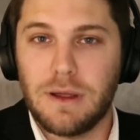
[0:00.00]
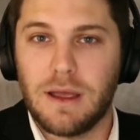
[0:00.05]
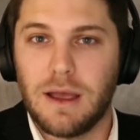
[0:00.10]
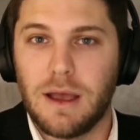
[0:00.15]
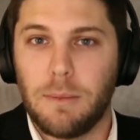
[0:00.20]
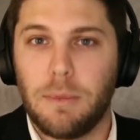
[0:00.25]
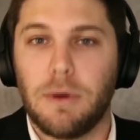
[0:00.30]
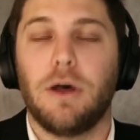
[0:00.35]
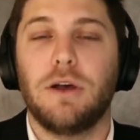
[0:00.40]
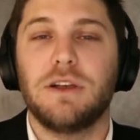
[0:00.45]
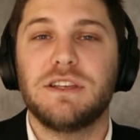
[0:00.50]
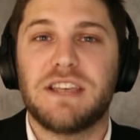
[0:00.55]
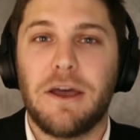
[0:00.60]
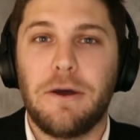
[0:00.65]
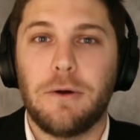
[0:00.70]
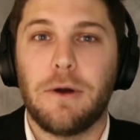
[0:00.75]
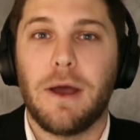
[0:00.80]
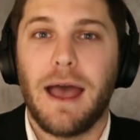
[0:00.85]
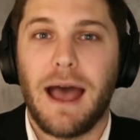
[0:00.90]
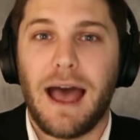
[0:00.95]
but
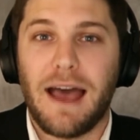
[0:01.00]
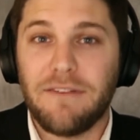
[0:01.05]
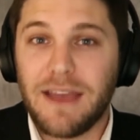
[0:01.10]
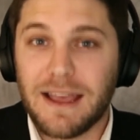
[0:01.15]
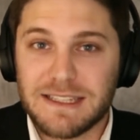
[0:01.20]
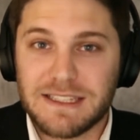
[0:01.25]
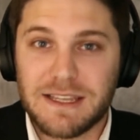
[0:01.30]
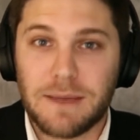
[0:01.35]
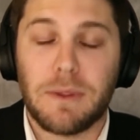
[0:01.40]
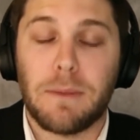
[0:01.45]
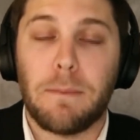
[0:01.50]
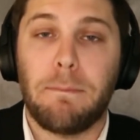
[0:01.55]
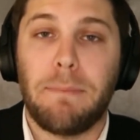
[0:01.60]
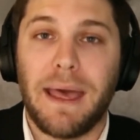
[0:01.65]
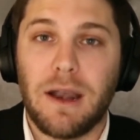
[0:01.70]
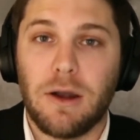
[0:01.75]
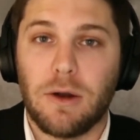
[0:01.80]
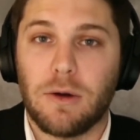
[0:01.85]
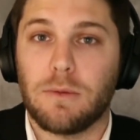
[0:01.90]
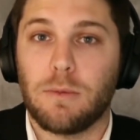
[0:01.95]
also I've got something
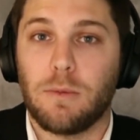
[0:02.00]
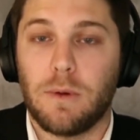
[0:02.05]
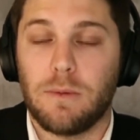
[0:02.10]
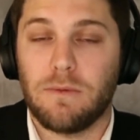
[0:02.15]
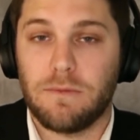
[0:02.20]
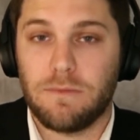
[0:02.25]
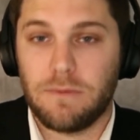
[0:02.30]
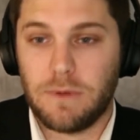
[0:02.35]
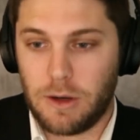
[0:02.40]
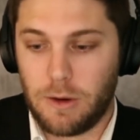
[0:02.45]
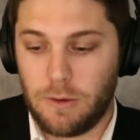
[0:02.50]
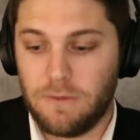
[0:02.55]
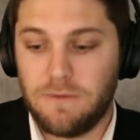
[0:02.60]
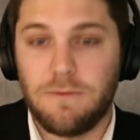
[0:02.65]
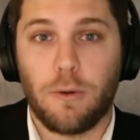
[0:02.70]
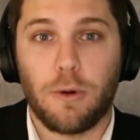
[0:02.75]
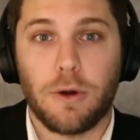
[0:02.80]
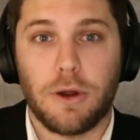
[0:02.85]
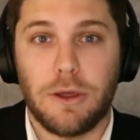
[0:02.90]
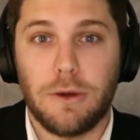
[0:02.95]
better,
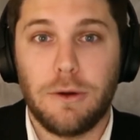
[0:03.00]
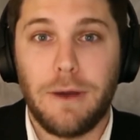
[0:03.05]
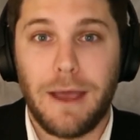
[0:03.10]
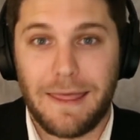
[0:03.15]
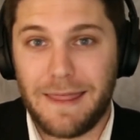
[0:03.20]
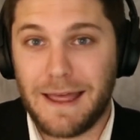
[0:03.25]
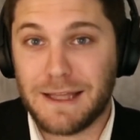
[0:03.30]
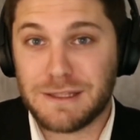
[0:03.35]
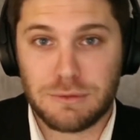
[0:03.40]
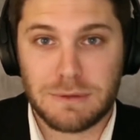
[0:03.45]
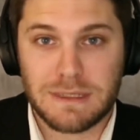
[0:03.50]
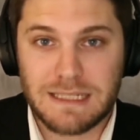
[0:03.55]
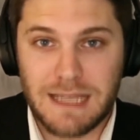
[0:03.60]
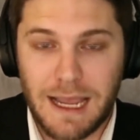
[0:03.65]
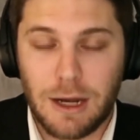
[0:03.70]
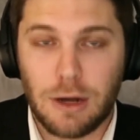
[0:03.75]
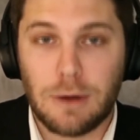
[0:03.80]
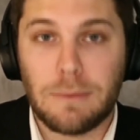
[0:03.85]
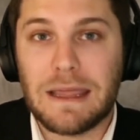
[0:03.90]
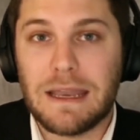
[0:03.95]
for you. And that's
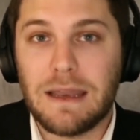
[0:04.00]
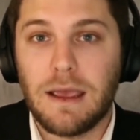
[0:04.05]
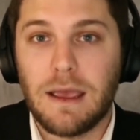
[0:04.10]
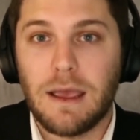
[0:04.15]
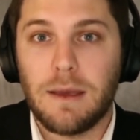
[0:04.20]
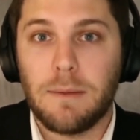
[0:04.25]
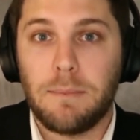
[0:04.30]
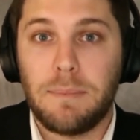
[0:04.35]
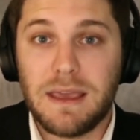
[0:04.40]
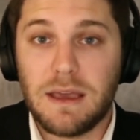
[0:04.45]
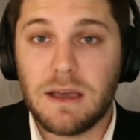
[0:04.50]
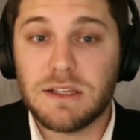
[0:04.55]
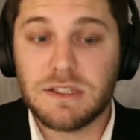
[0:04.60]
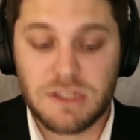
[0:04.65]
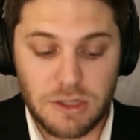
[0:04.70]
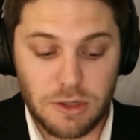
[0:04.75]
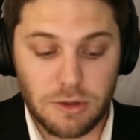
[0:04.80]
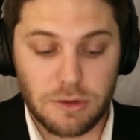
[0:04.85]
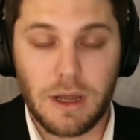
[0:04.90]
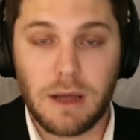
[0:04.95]
retirement, because
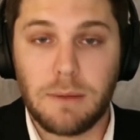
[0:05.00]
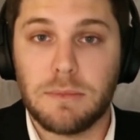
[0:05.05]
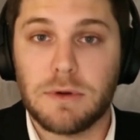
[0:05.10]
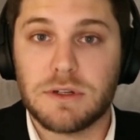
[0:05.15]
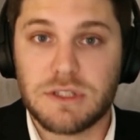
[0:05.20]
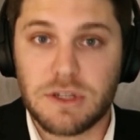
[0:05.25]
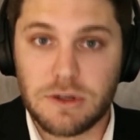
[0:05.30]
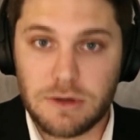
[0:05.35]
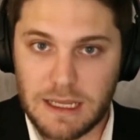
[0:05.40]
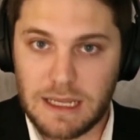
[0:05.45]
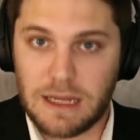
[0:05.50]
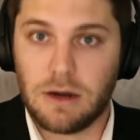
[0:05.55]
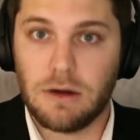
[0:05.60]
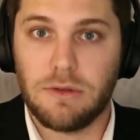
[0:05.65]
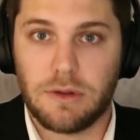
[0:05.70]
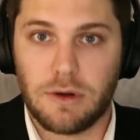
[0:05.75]
your numbers are here. They're in